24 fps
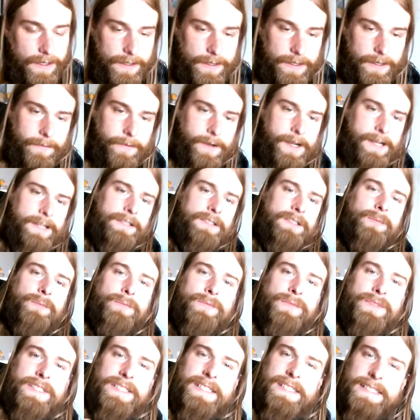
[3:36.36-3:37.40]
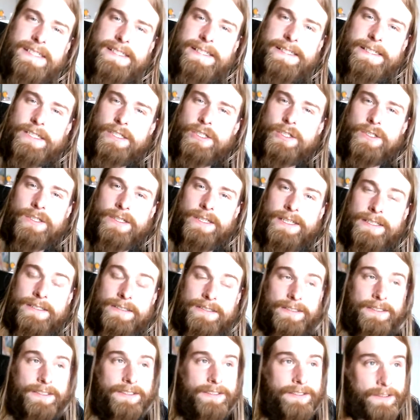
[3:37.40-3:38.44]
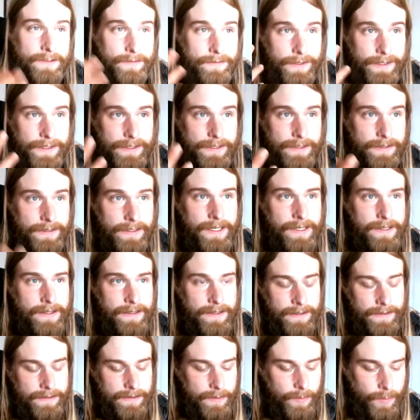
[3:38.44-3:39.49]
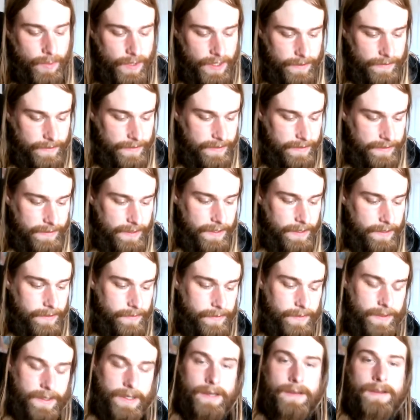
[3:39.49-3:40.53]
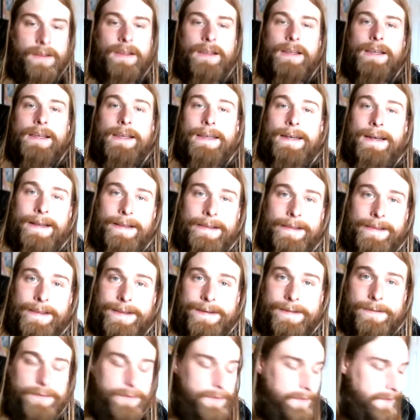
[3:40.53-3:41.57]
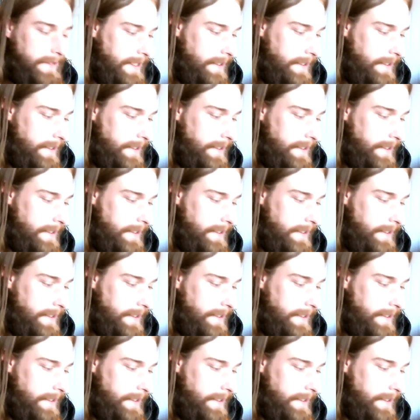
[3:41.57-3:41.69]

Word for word: And then he writes some essential essays of his ideas about this kind of thing, and I like to